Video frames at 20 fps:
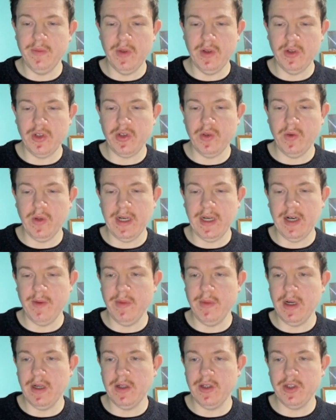I'm not sure how
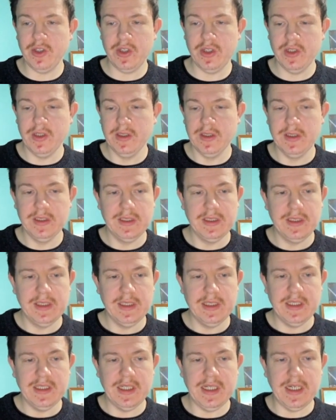much.
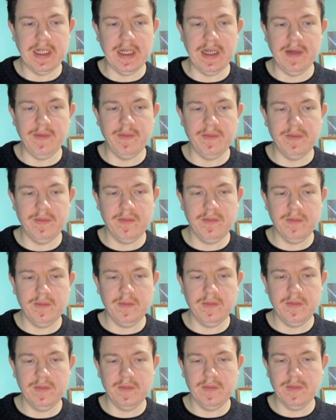
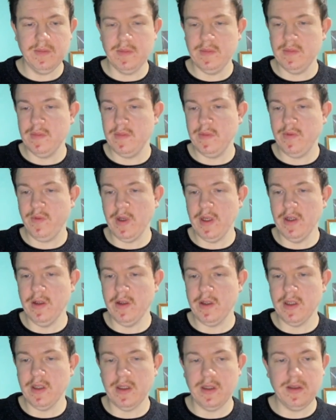We
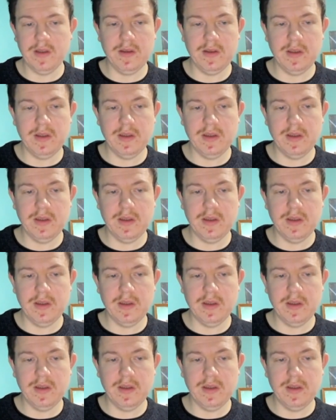look at.